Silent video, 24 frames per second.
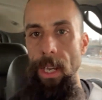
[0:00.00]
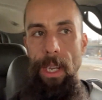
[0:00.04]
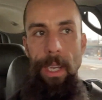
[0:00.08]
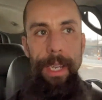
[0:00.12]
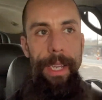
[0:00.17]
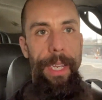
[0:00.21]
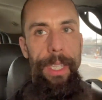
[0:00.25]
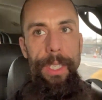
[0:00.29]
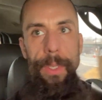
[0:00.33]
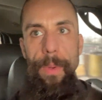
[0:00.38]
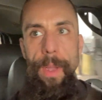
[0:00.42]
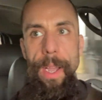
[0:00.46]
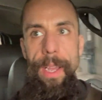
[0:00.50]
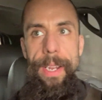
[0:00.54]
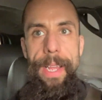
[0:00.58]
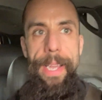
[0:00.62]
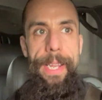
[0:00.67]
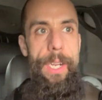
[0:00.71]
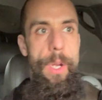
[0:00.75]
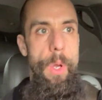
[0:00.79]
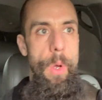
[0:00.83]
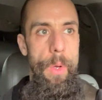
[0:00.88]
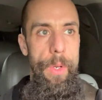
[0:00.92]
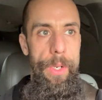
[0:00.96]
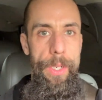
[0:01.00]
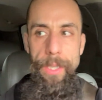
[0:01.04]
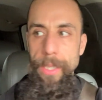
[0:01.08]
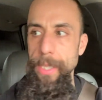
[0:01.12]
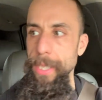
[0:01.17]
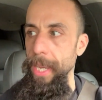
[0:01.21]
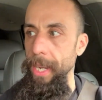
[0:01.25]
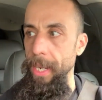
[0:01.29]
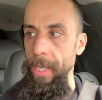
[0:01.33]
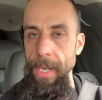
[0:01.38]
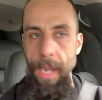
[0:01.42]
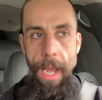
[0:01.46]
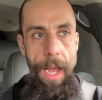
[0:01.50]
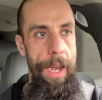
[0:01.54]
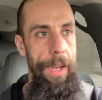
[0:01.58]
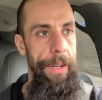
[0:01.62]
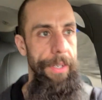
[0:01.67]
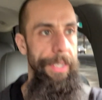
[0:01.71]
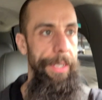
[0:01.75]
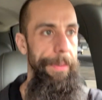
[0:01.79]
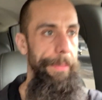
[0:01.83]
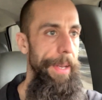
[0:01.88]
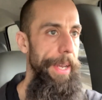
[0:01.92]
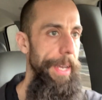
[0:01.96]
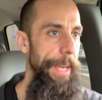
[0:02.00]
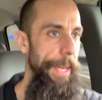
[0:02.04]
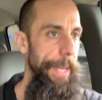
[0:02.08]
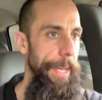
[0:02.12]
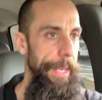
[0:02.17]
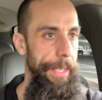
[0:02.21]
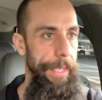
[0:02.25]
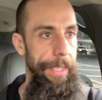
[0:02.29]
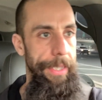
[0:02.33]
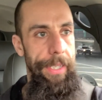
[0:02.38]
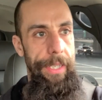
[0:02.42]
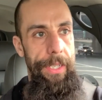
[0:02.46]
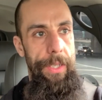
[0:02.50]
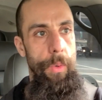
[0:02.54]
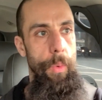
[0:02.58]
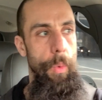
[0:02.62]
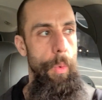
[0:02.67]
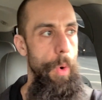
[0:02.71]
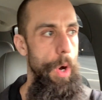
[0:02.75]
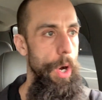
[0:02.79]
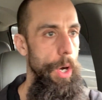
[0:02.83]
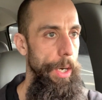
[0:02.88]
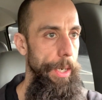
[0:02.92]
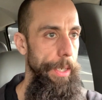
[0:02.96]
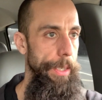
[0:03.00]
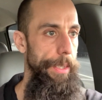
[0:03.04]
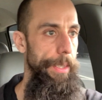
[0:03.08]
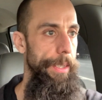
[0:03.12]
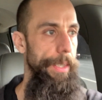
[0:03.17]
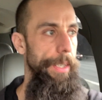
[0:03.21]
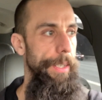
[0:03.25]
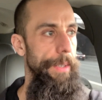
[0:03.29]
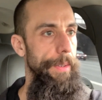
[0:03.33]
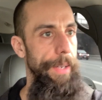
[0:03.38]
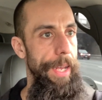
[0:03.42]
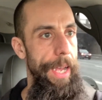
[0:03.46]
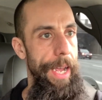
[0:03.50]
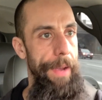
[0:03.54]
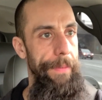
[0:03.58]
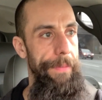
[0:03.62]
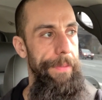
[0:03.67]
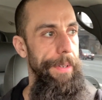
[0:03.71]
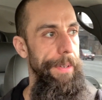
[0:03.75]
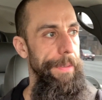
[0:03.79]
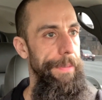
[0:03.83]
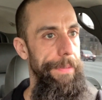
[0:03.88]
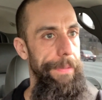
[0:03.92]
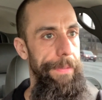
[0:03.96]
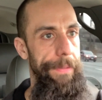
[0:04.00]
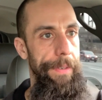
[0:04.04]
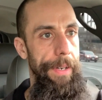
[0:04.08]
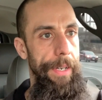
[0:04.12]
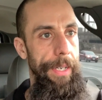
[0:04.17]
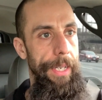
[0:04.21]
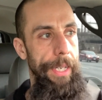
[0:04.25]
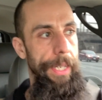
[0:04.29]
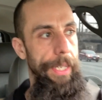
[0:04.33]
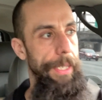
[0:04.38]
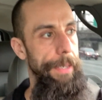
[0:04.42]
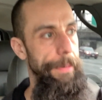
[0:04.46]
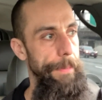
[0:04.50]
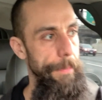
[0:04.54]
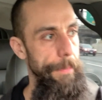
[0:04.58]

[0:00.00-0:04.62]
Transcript: That's why I like older technology, man. It just works. You don't have to fucking,